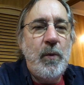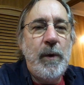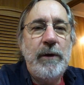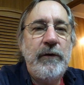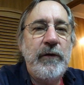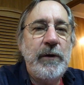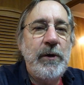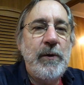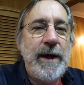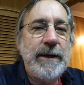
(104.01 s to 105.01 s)
where's the
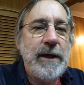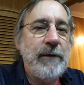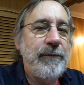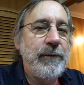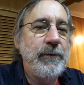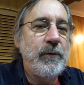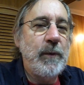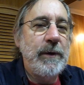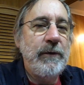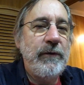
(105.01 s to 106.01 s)
low-hanging fruit,
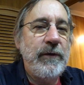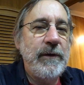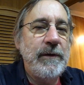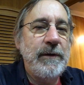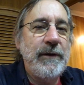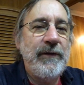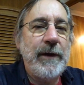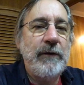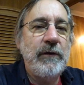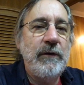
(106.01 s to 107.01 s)
where's the
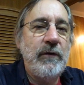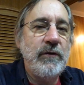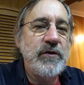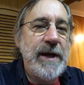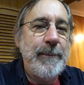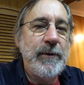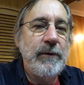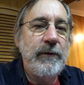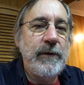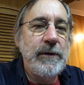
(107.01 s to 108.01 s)
sections or
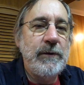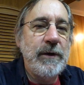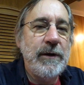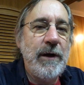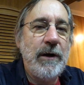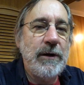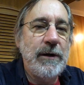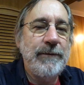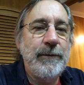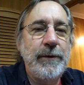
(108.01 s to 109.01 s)
chapters that you can knock
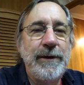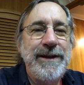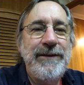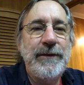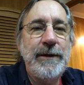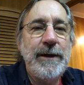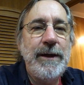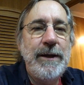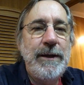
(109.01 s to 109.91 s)
off real easily,